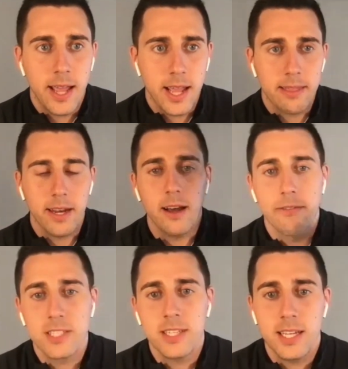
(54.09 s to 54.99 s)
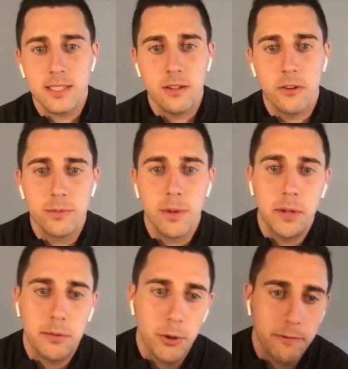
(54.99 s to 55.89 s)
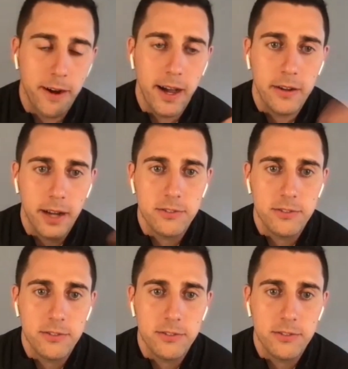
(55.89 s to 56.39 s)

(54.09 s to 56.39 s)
Anthony obviously has a large public profile and